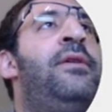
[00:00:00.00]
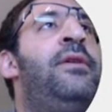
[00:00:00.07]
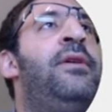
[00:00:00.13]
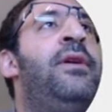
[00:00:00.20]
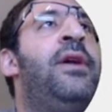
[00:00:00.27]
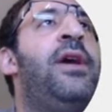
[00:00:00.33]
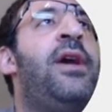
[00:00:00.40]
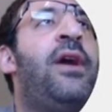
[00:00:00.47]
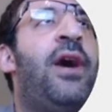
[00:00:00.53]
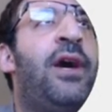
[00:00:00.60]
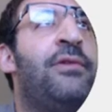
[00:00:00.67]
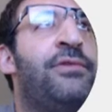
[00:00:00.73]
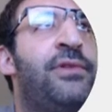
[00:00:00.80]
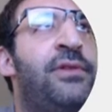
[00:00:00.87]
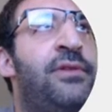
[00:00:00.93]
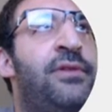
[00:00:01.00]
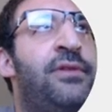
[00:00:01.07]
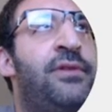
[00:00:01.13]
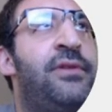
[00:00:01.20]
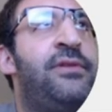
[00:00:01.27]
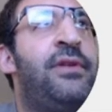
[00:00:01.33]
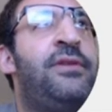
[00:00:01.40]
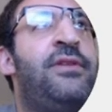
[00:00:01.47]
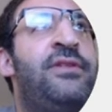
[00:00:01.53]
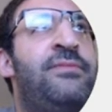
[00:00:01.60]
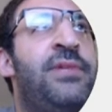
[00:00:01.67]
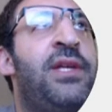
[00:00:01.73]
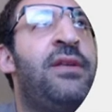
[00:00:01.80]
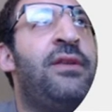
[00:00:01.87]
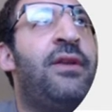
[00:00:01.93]
Here out, that is
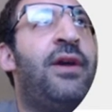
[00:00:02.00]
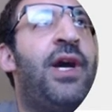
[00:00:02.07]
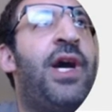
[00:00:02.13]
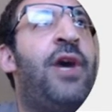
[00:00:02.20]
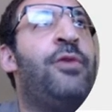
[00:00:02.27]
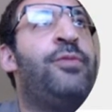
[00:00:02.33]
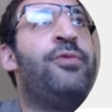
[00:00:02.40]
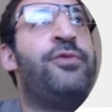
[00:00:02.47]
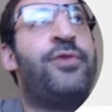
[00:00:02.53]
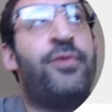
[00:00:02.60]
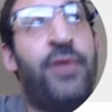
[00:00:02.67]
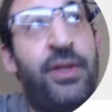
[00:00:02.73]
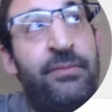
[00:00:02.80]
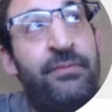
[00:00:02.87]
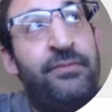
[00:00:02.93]
mean output stream,